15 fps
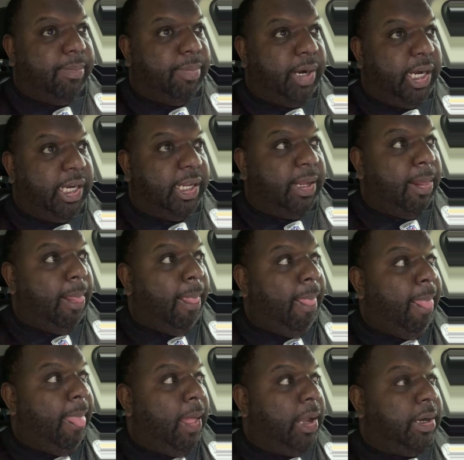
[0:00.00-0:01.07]
Brady
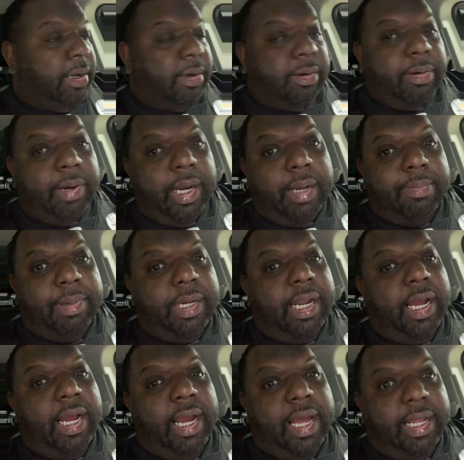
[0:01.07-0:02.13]
enough credit, but
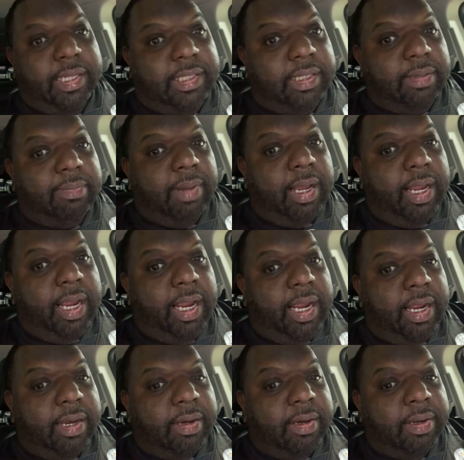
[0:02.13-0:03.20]
now I got to tip my
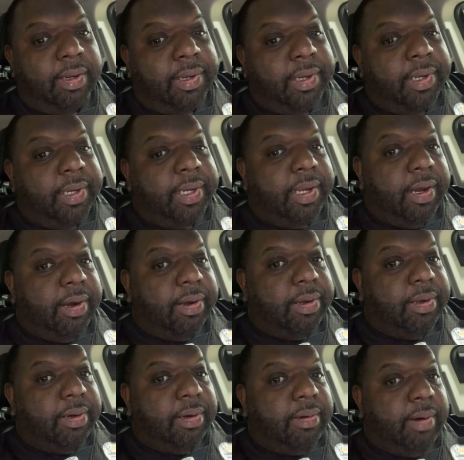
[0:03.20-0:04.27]
hat. Yo,
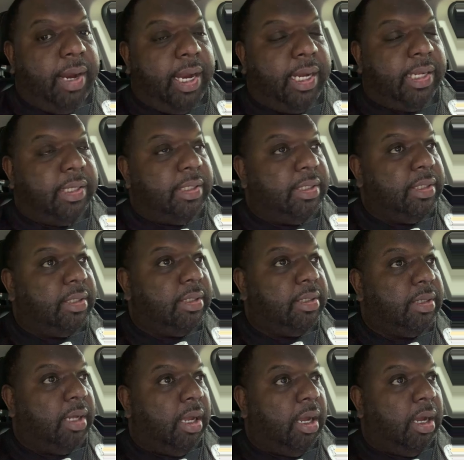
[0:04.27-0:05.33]
you're the greatest.
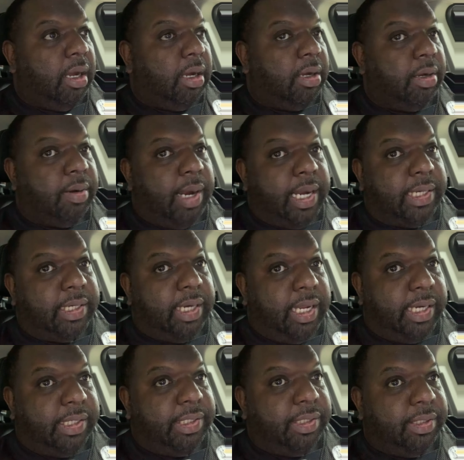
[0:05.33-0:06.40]

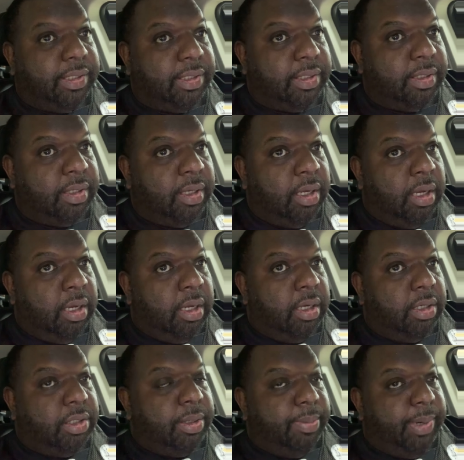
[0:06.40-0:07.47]
Congratulations.
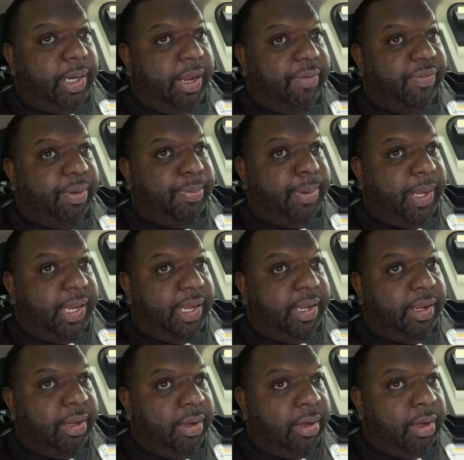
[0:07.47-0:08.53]
You should be the MVP.